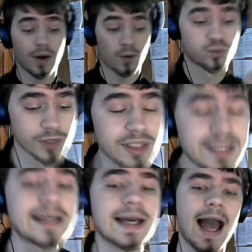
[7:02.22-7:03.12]

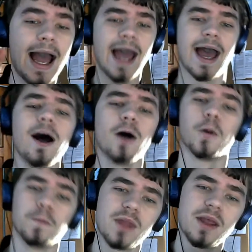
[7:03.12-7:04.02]
really
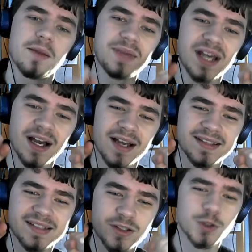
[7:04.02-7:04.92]
hell
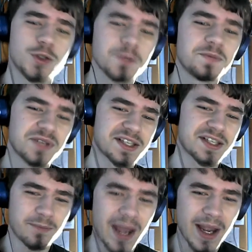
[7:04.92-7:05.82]
because YouTube
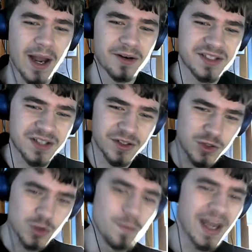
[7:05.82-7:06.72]
doesn't pay out until
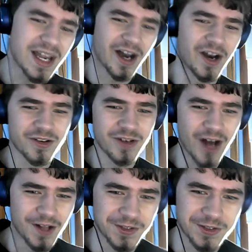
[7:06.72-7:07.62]
you make a hundred
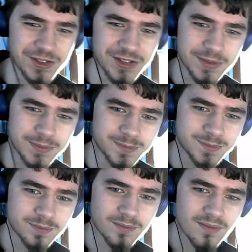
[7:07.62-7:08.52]
dollars.
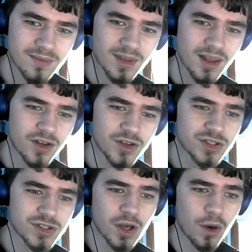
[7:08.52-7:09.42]

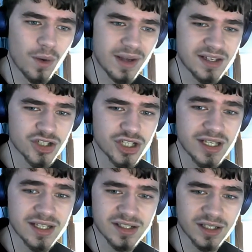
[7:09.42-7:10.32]
So essentially,
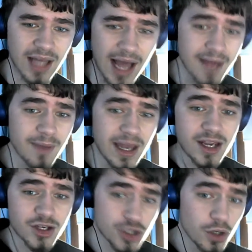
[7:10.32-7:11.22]
until I
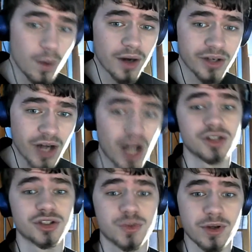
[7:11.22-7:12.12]
make two hundred
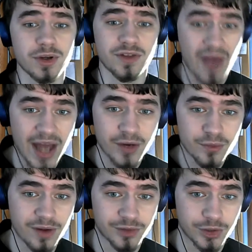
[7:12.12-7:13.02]
dollars worth of ad
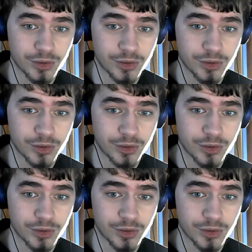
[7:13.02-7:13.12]
revenue,